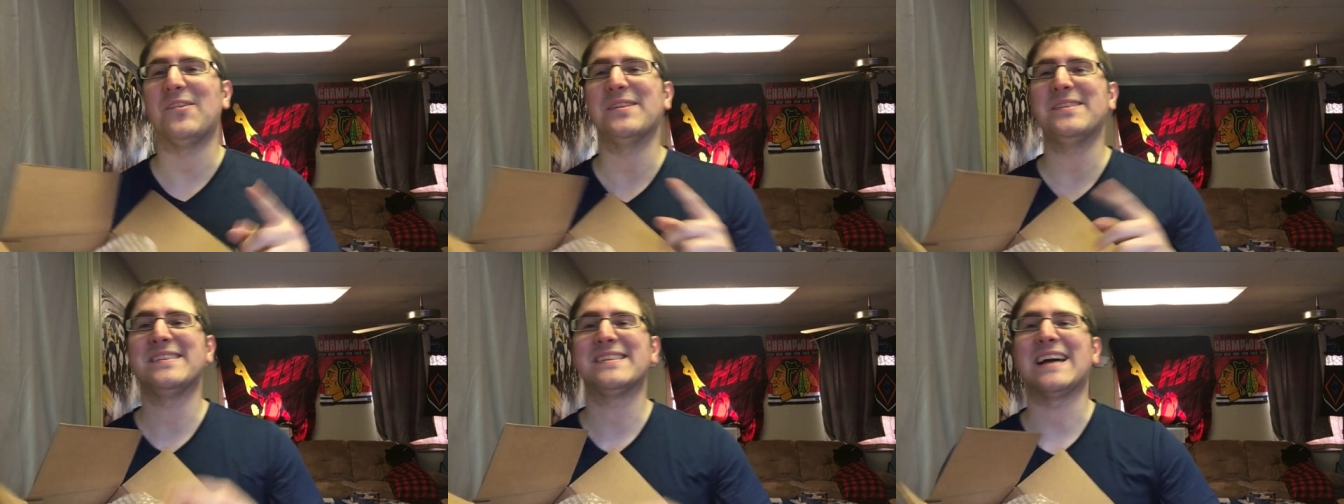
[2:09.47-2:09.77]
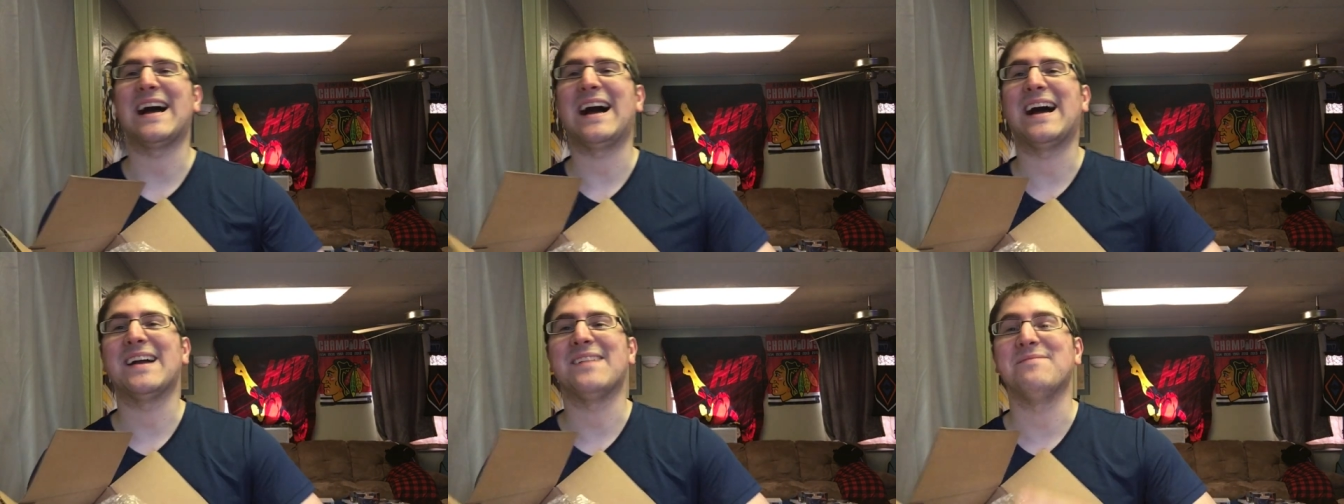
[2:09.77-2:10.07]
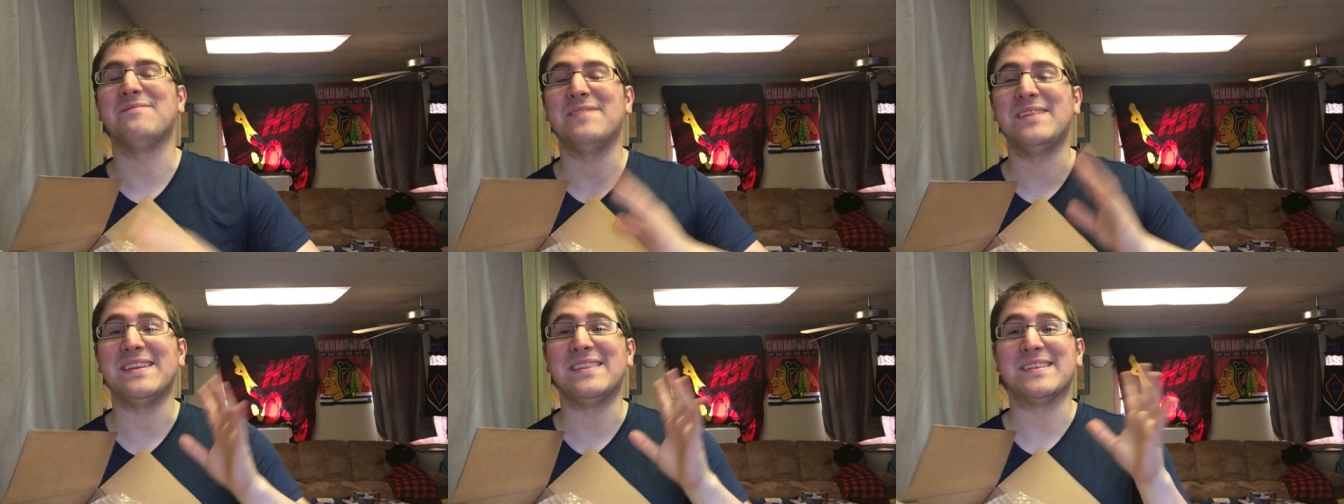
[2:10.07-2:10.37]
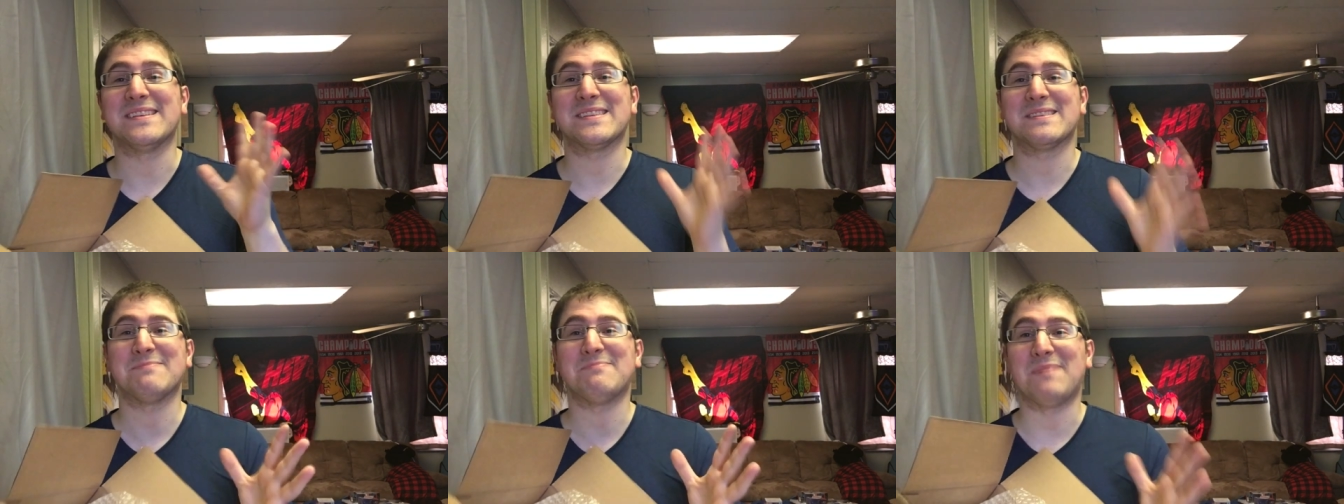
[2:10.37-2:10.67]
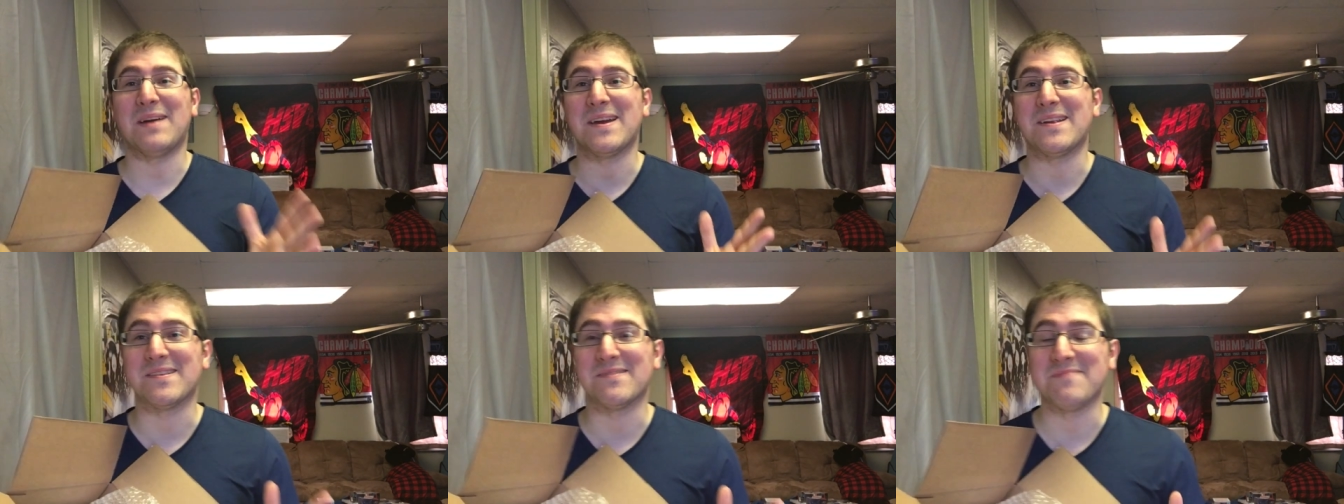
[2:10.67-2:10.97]
one time be the
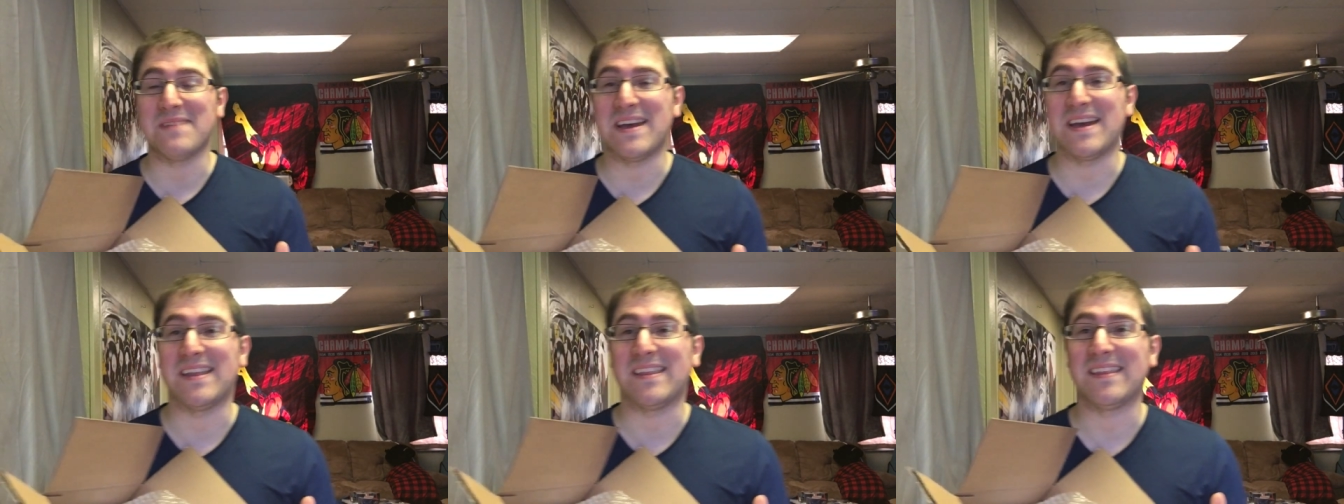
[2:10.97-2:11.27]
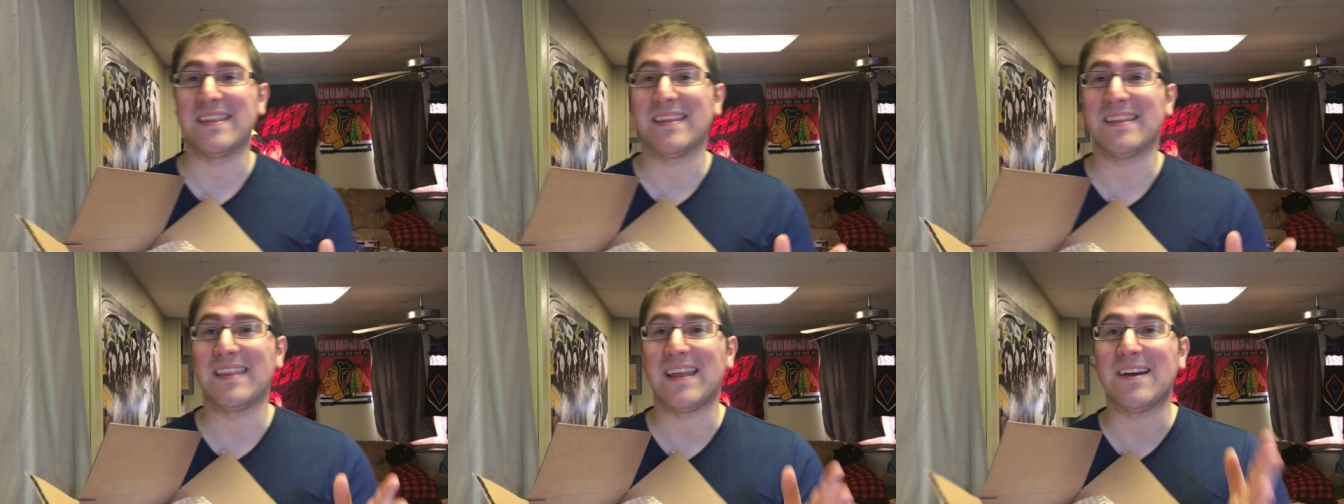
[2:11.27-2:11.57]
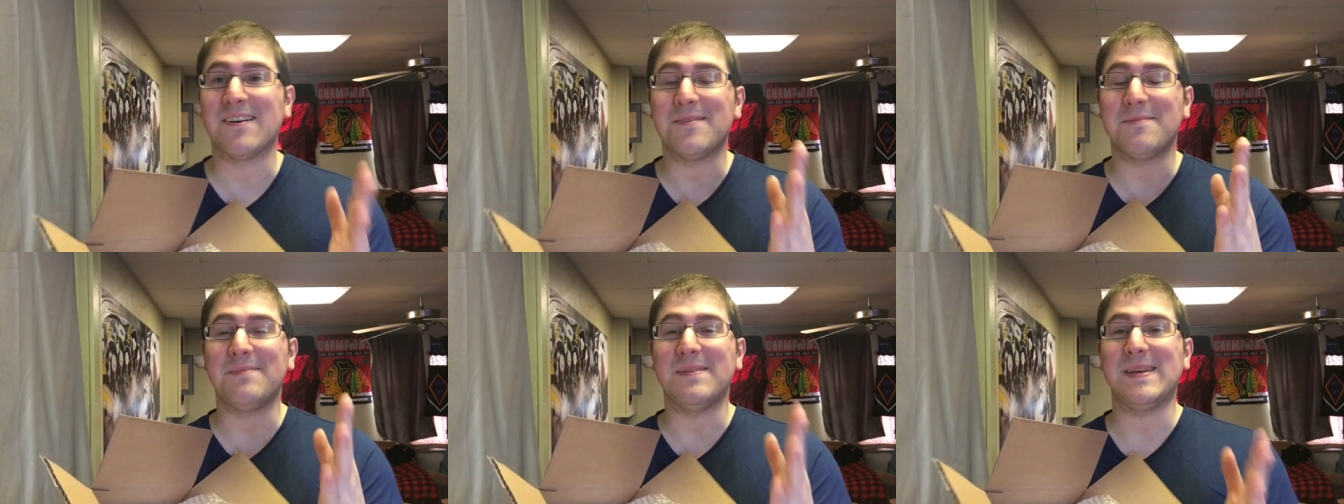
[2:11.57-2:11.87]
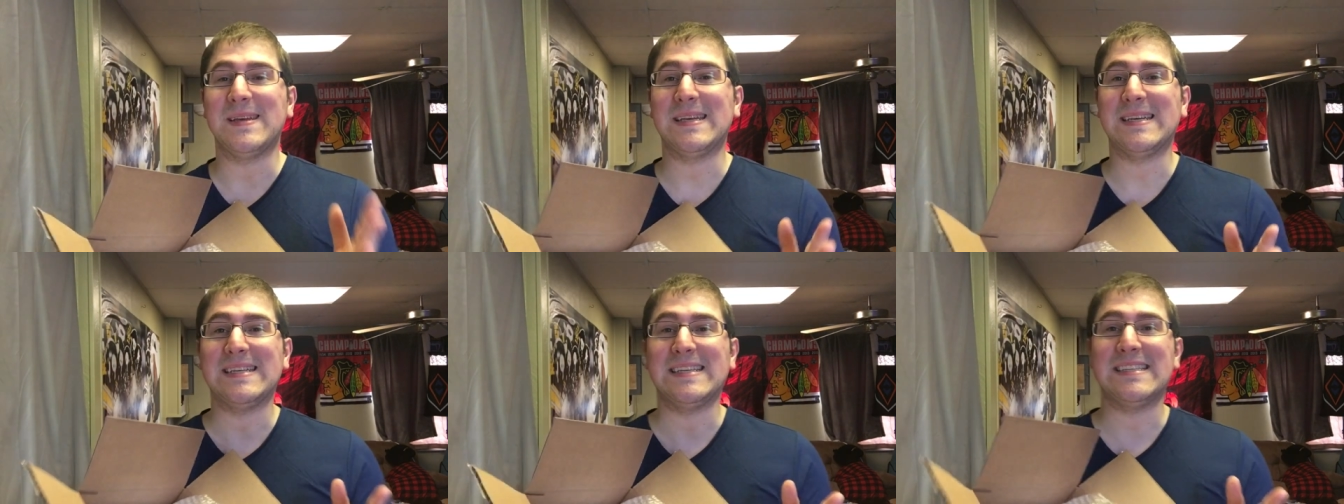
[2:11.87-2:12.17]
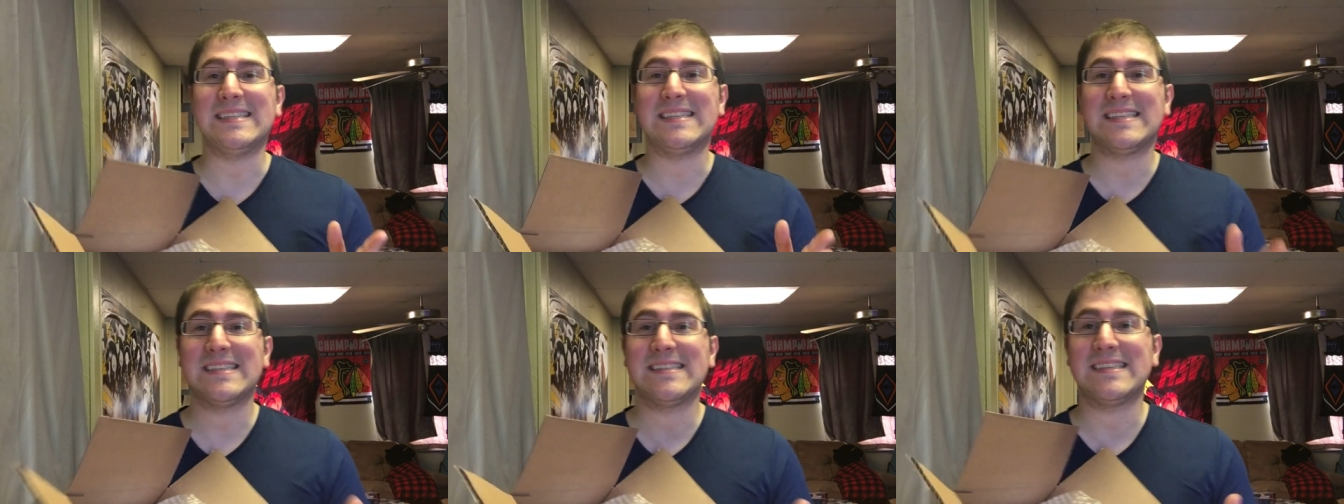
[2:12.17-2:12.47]
Spider-Man. That would be
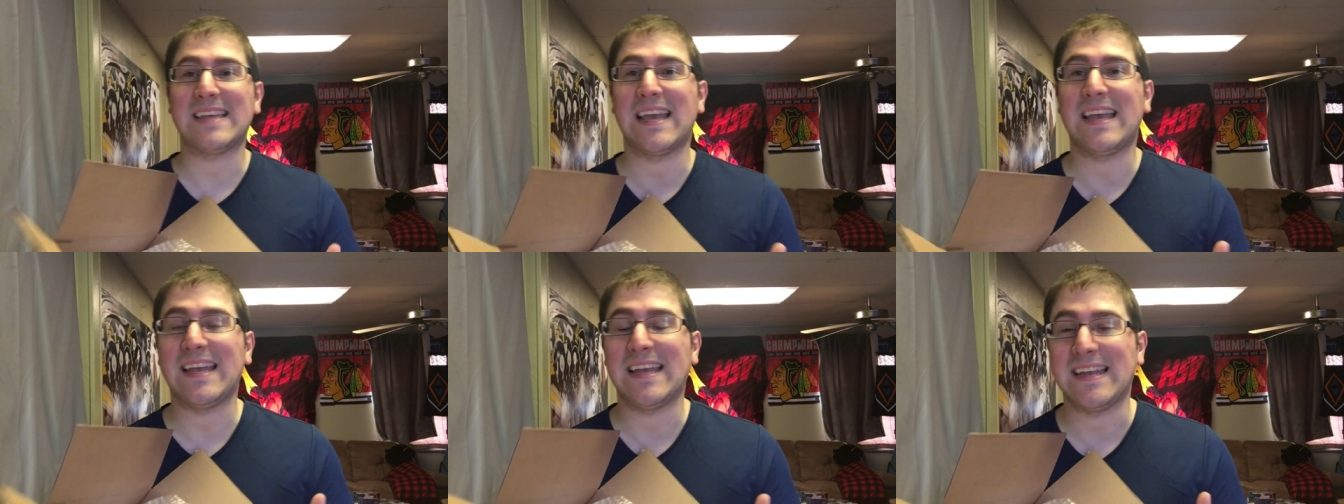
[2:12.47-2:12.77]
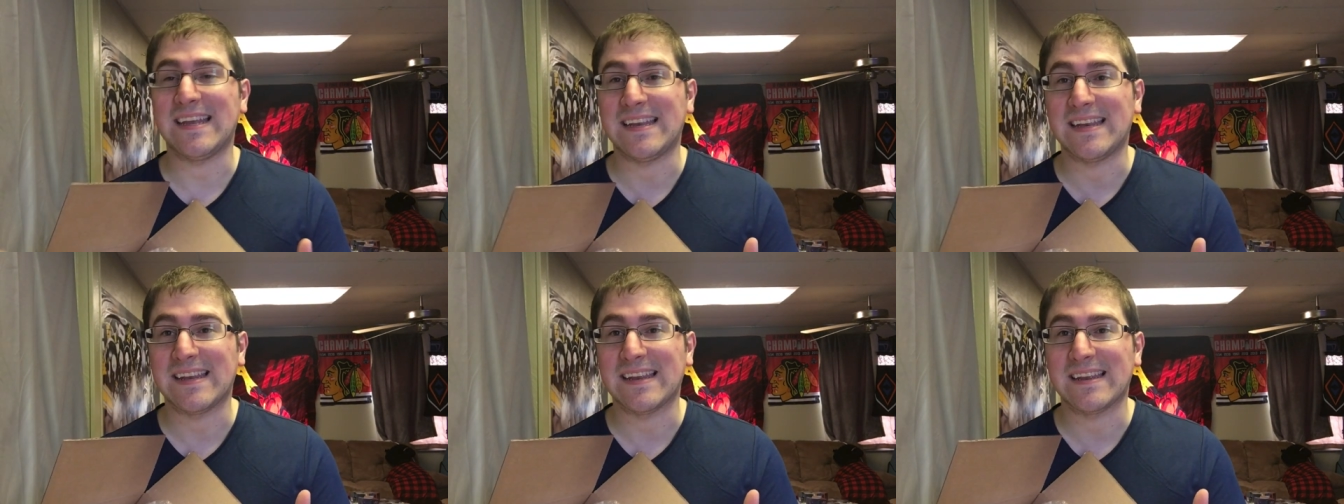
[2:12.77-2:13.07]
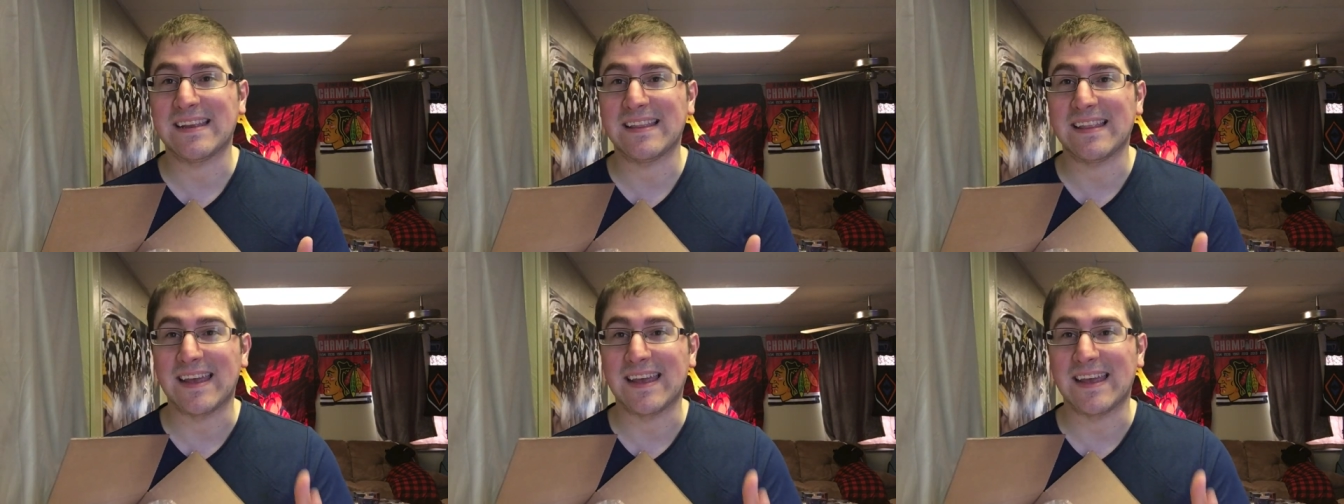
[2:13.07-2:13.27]
insane.